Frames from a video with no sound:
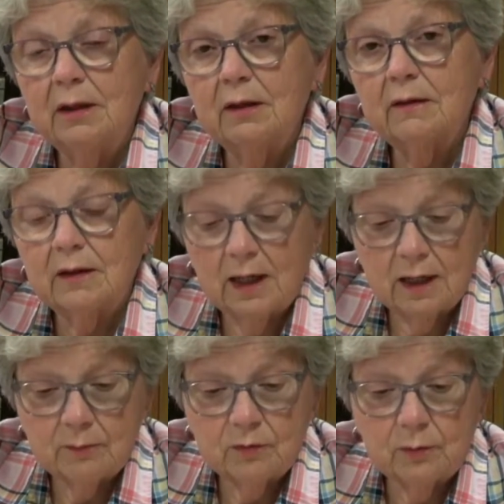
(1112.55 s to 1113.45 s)
and other
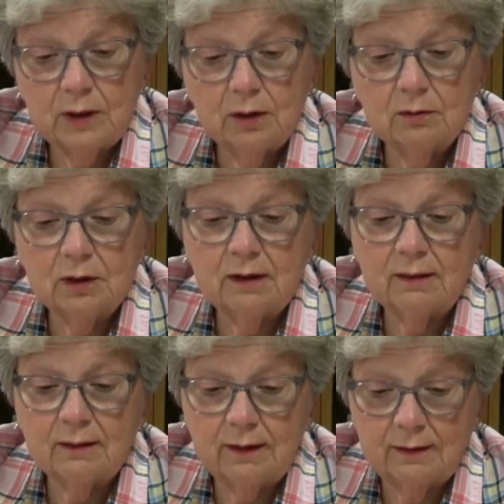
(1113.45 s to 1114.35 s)
times we only
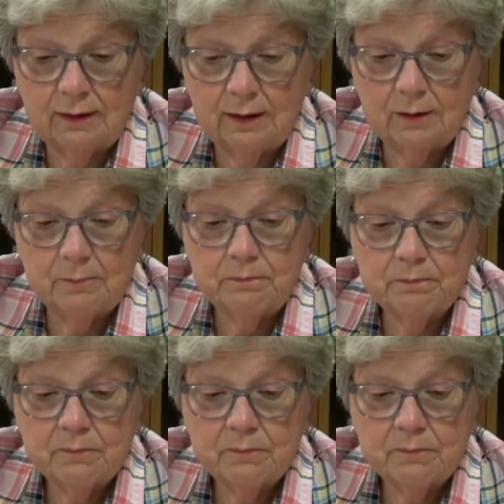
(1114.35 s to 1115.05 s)
think them.